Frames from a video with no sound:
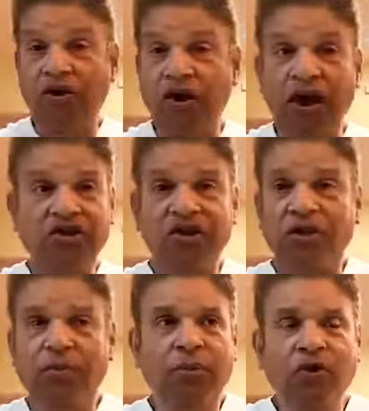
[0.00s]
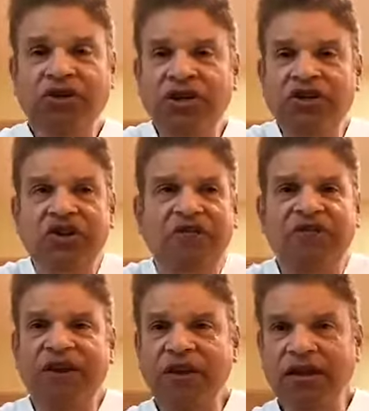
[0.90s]
Our thoughts, our emotions, our
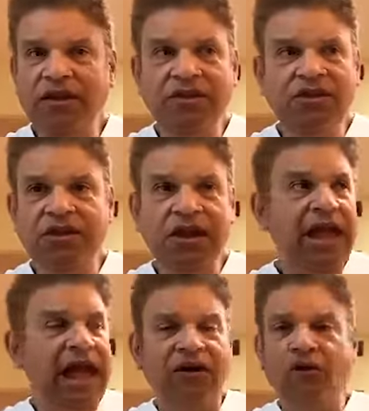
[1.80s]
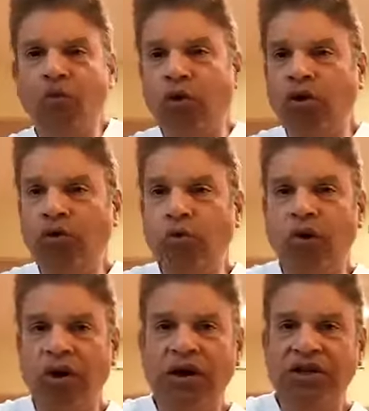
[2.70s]
feelings, how the world
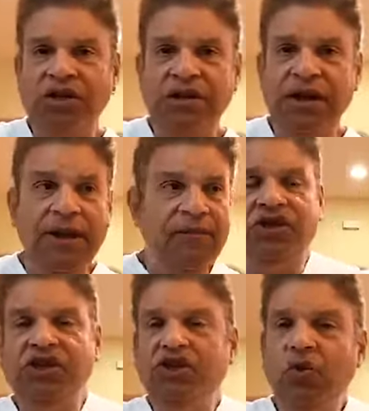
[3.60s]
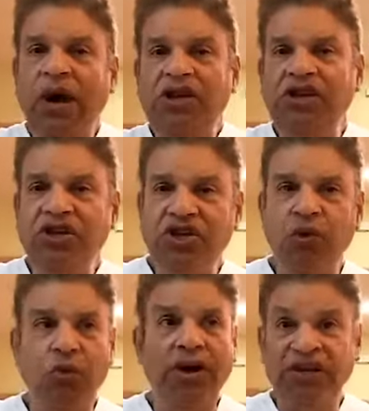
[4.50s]
works, the situations
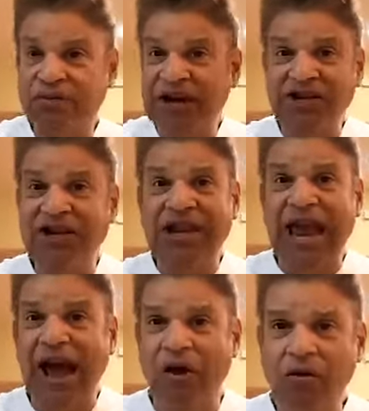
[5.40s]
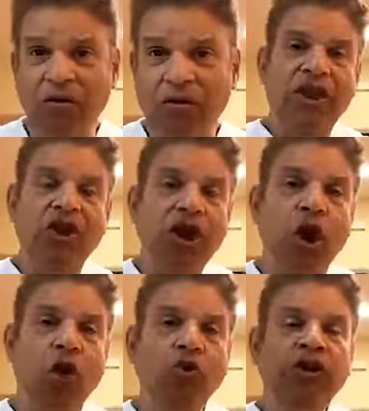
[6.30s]
that we're in, especially now. And you
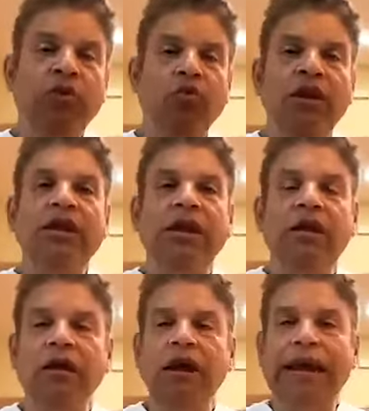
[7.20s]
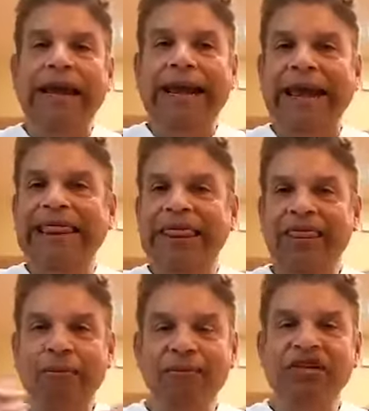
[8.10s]
can only really
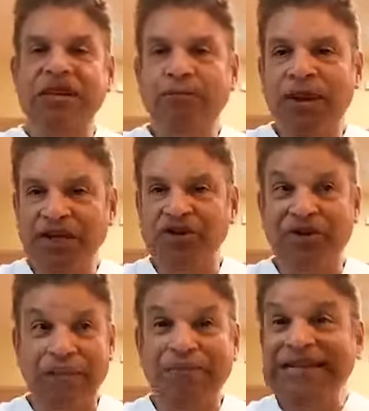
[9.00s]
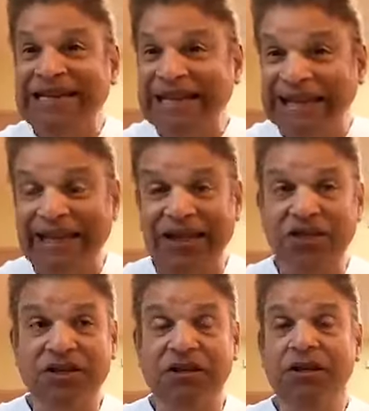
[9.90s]
get the missing picture, the missing
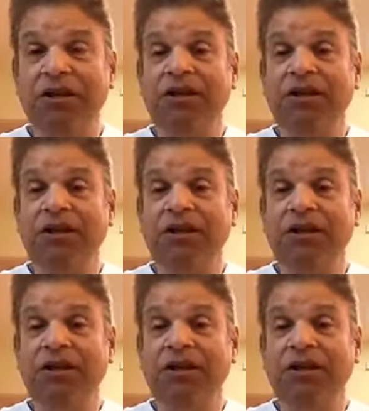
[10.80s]
links